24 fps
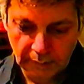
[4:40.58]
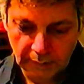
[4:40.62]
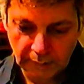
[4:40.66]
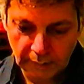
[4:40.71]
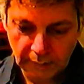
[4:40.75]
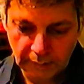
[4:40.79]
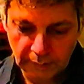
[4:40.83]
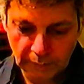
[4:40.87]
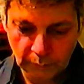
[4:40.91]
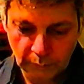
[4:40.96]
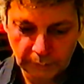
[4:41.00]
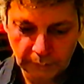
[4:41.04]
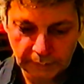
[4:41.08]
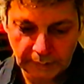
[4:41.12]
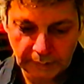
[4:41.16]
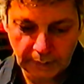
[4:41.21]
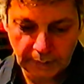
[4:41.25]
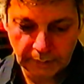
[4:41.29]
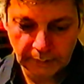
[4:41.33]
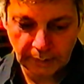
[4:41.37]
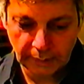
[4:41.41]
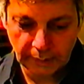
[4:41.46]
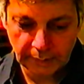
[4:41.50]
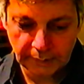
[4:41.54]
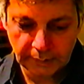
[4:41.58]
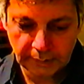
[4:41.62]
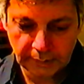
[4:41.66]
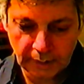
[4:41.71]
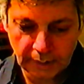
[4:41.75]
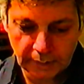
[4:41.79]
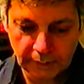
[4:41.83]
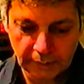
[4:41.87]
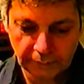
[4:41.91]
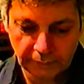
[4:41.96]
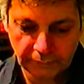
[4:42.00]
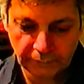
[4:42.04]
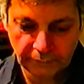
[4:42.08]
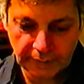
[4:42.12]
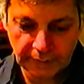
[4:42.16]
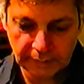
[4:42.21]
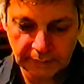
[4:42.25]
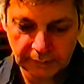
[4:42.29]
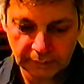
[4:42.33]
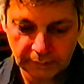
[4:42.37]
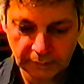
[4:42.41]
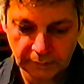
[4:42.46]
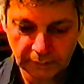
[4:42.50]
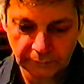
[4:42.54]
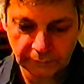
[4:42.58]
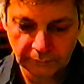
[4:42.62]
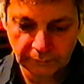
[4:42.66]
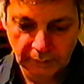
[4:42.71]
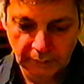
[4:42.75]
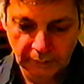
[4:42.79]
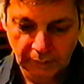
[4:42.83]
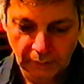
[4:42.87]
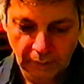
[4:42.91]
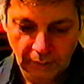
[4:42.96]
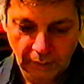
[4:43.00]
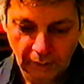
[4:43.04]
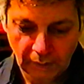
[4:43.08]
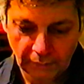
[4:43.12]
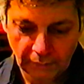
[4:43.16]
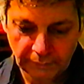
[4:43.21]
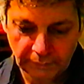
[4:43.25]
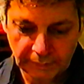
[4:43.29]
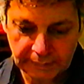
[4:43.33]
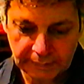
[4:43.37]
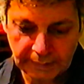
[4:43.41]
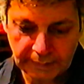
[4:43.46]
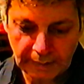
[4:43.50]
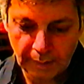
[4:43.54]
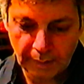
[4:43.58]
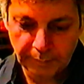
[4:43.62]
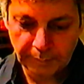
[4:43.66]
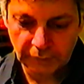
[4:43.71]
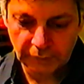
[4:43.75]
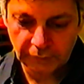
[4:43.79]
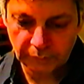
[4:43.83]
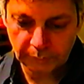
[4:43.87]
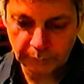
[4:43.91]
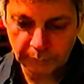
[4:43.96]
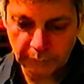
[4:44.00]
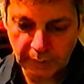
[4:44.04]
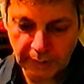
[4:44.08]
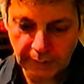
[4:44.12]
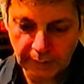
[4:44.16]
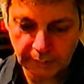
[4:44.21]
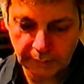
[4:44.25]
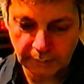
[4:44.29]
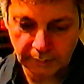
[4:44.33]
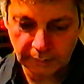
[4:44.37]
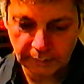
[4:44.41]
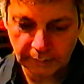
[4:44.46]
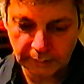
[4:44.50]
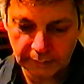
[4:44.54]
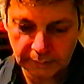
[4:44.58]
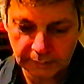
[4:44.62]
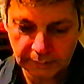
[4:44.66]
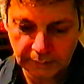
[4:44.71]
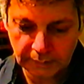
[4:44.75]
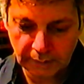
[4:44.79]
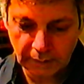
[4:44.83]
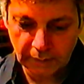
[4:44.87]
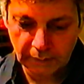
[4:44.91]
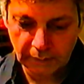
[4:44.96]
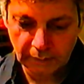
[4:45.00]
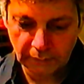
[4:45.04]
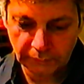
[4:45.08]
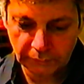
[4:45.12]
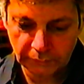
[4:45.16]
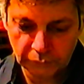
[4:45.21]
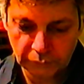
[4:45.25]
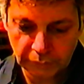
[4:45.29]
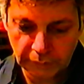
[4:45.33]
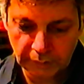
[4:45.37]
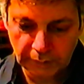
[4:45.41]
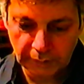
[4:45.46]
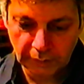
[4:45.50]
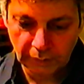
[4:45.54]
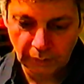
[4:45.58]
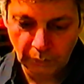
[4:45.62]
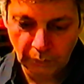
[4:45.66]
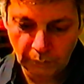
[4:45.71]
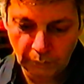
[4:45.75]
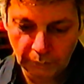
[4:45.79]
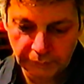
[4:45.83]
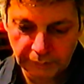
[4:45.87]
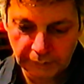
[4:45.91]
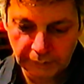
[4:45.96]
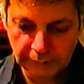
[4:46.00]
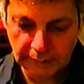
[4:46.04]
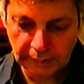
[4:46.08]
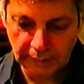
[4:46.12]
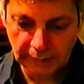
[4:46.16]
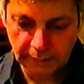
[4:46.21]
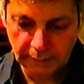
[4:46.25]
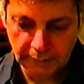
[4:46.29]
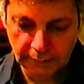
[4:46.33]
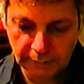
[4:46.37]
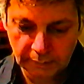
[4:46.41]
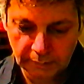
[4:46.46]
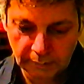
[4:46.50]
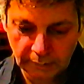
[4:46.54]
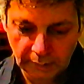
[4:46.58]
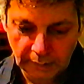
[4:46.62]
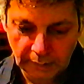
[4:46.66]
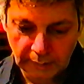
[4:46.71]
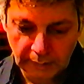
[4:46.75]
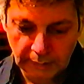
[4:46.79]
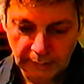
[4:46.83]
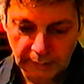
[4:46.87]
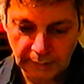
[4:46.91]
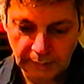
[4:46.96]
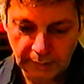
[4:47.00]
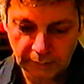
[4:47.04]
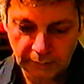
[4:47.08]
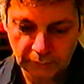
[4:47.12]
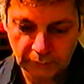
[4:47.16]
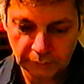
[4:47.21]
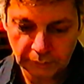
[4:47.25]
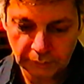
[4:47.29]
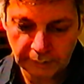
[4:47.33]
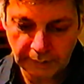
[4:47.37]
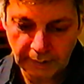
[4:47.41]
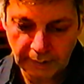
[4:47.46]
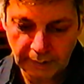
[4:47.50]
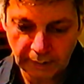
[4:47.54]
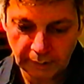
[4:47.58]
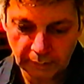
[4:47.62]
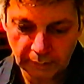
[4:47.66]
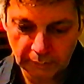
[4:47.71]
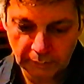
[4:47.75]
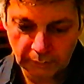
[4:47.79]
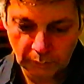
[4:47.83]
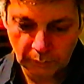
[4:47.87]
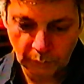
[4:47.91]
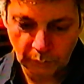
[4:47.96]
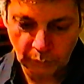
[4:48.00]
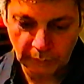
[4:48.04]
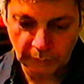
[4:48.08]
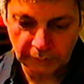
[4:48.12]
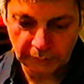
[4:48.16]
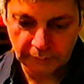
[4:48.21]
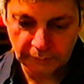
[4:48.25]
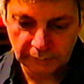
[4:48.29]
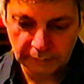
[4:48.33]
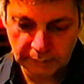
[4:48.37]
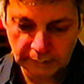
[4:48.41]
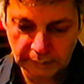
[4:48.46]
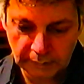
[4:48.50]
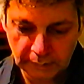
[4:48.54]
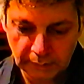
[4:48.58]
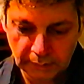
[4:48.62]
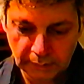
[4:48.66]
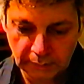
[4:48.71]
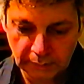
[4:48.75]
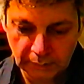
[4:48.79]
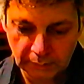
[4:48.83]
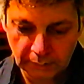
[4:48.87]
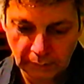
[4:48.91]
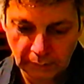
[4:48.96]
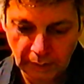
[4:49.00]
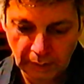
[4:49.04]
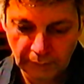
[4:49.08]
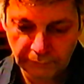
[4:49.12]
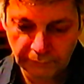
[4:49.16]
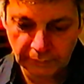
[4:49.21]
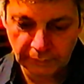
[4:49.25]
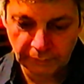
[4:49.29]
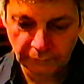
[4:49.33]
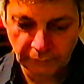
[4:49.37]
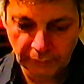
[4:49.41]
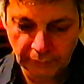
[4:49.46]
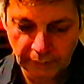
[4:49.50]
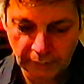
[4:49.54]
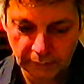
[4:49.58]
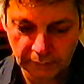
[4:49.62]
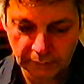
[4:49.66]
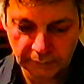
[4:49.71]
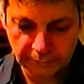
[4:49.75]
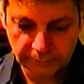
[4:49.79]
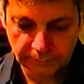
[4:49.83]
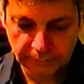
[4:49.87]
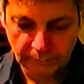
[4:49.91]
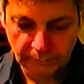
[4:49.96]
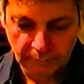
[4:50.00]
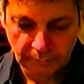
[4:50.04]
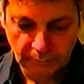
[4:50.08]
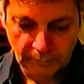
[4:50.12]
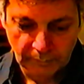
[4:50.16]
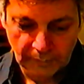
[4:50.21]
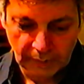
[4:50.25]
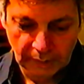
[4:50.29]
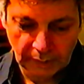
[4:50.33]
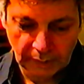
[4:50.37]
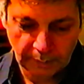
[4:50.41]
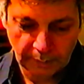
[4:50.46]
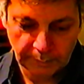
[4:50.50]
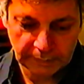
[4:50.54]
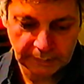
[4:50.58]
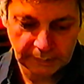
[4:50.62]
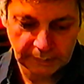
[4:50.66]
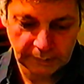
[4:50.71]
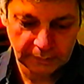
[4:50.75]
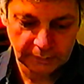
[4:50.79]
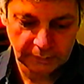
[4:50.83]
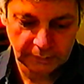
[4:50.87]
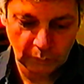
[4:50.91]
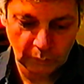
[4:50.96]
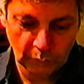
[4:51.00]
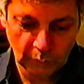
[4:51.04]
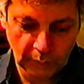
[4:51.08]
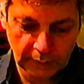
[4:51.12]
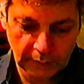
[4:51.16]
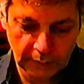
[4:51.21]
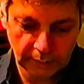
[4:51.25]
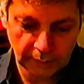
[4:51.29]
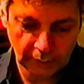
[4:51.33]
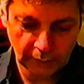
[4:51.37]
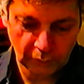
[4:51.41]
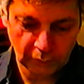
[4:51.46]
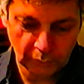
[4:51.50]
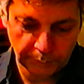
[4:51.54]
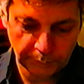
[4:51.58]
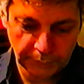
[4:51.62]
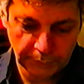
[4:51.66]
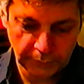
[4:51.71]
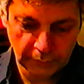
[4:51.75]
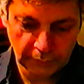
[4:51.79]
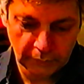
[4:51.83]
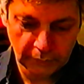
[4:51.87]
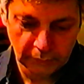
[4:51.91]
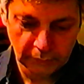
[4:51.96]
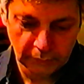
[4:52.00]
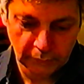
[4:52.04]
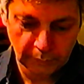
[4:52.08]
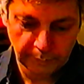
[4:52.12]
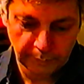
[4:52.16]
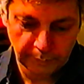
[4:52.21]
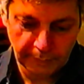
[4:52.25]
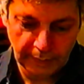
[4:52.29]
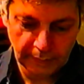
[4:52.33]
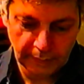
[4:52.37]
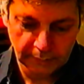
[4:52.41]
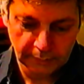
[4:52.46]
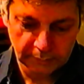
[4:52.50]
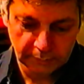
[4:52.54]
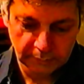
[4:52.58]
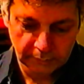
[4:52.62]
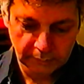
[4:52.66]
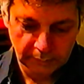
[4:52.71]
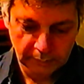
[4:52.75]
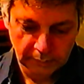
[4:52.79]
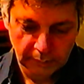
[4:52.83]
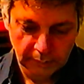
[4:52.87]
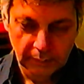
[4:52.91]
uh, i.e. non-invasive of a damaged brain instead of drilling holes in the head like today which still often fails. Number 61, a computer command